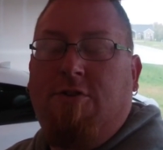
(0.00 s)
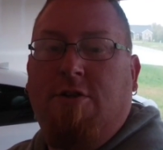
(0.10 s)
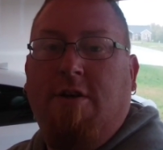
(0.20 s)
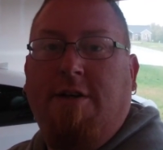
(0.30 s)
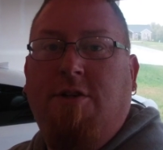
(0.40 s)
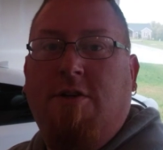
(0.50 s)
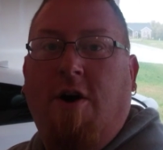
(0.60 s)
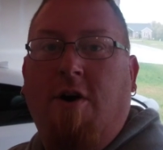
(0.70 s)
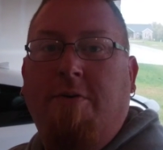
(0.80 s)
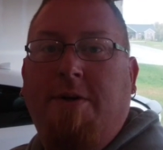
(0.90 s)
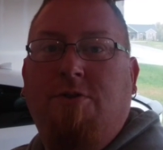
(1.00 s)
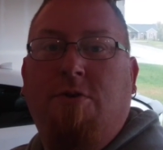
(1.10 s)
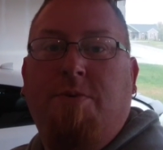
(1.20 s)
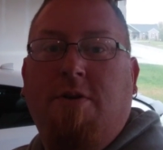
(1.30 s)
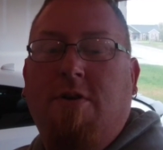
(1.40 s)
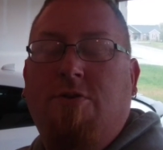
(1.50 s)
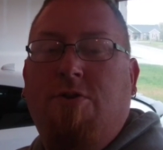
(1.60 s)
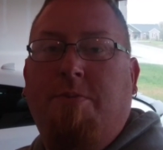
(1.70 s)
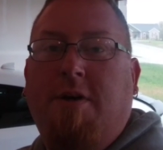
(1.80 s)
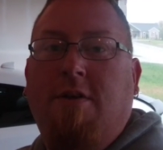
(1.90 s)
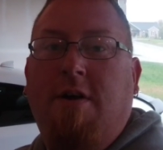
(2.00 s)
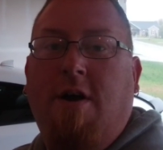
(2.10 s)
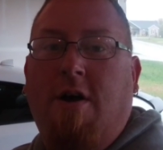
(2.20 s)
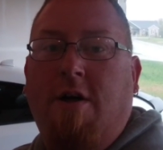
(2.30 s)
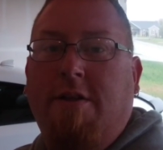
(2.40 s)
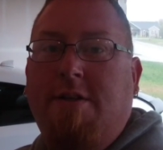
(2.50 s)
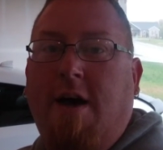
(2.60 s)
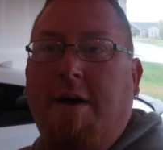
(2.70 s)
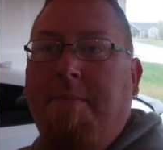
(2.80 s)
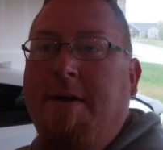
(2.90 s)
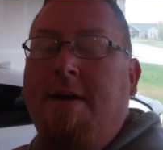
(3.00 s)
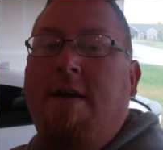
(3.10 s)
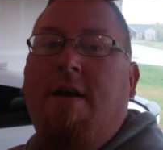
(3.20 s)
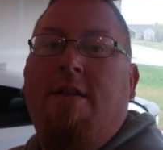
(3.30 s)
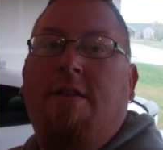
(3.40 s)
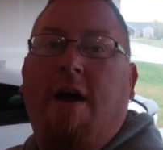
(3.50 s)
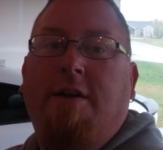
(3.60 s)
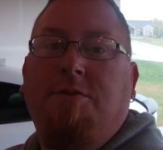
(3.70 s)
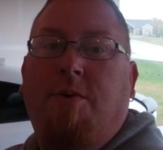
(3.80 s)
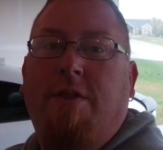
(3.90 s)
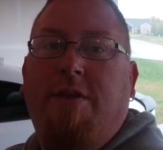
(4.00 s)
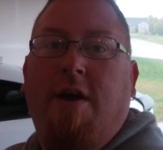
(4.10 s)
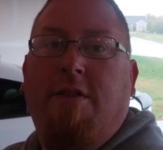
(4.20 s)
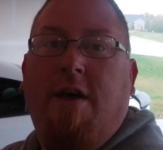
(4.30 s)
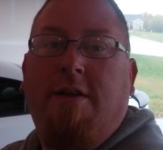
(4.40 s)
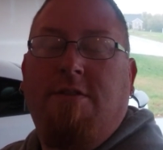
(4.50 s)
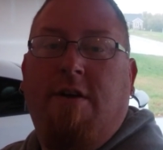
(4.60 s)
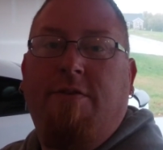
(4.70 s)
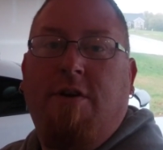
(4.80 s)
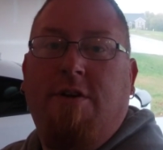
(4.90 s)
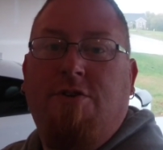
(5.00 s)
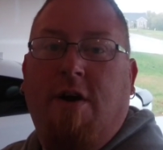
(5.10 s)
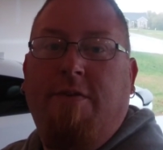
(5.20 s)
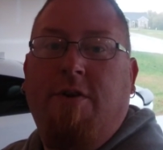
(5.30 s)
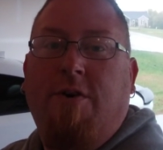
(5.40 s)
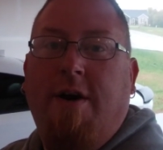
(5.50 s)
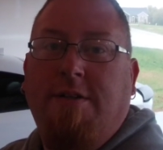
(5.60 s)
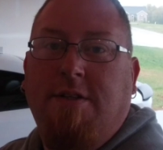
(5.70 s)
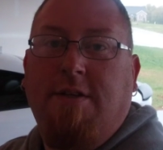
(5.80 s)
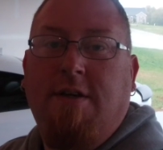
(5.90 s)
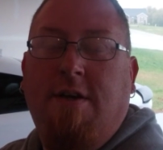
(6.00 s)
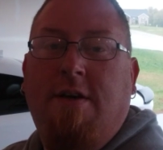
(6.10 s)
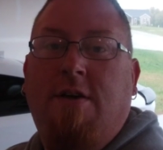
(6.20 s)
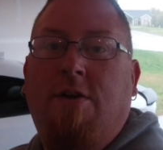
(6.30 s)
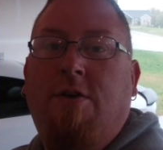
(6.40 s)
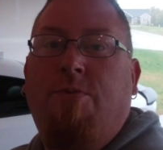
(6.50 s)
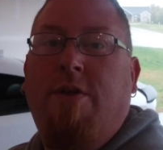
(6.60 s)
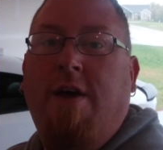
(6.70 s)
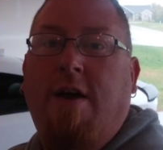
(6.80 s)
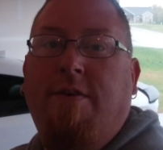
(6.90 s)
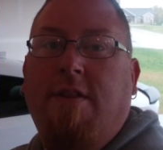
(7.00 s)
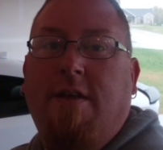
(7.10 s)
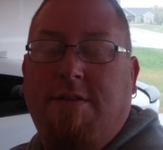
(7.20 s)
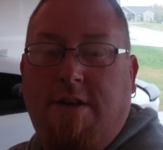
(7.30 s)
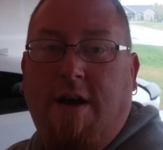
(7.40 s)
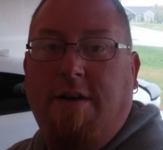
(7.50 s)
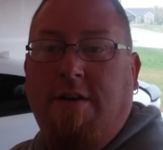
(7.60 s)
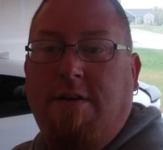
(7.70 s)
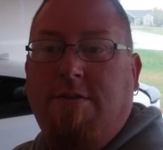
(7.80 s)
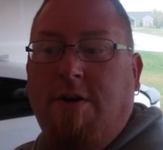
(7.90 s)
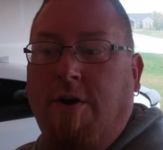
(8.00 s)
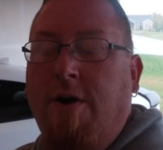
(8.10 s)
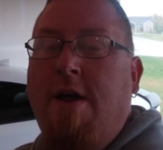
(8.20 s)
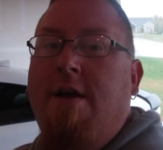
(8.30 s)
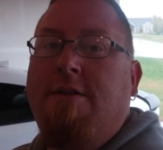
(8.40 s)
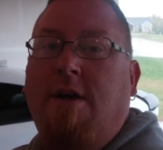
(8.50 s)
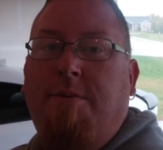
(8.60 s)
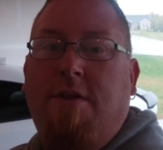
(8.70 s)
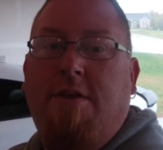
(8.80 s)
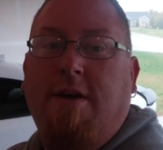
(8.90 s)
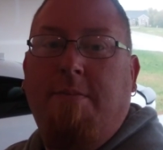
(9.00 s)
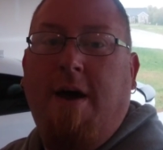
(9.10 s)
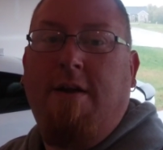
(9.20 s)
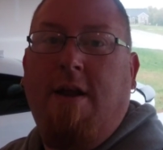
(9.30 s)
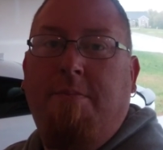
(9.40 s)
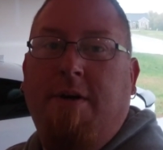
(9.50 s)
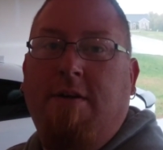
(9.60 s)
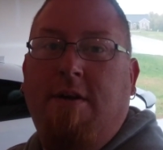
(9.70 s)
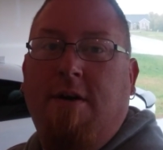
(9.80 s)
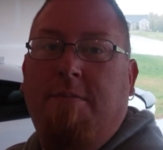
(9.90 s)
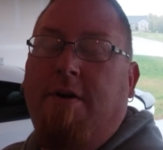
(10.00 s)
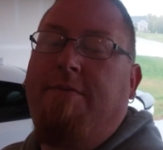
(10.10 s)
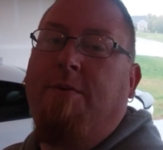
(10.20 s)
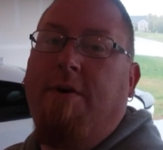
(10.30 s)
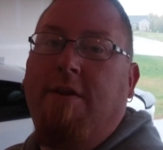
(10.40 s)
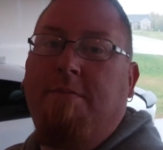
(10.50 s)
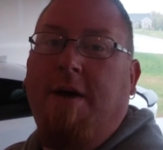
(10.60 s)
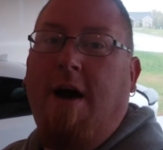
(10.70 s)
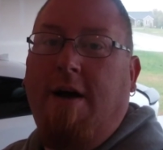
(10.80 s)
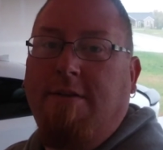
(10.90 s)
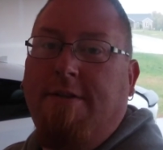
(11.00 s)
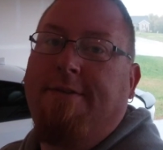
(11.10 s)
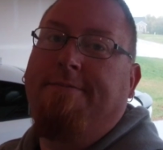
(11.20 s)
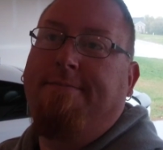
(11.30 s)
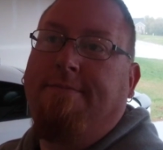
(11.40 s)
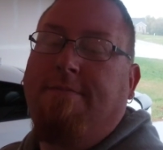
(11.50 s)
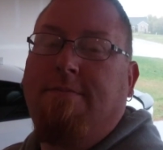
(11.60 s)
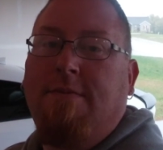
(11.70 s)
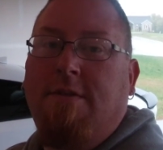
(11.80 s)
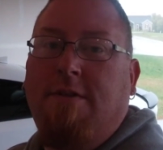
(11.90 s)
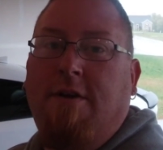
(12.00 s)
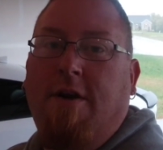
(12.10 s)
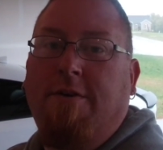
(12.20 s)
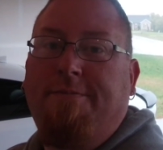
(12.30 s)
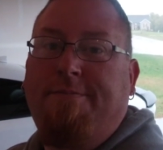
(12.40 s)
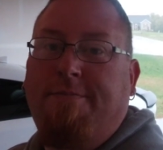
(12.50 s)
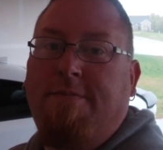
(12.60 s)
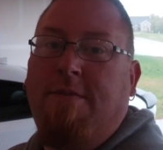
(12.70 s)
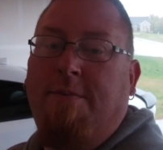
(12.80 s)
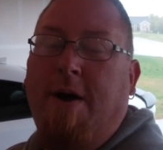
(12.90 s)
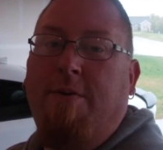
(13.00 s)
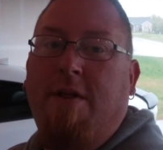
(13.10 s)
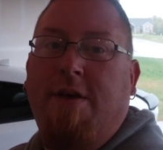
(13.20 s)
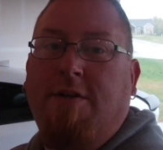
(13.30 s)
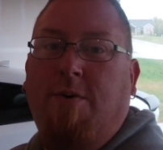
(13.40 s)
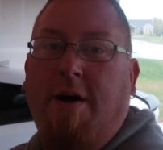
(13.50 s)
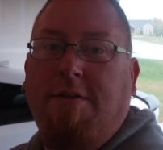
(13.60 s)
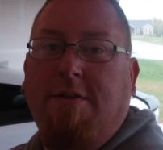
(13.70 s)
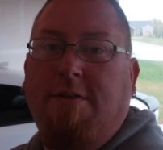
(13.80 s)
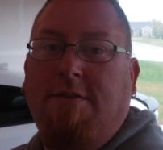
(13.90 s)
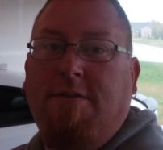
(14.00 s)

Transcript: just likes your car to be super clean all the time, that is one thing that is definitely going to drive you crazy with having this done. So something to think about, not a big deal, but if you're one of them guys, you might want to think twice.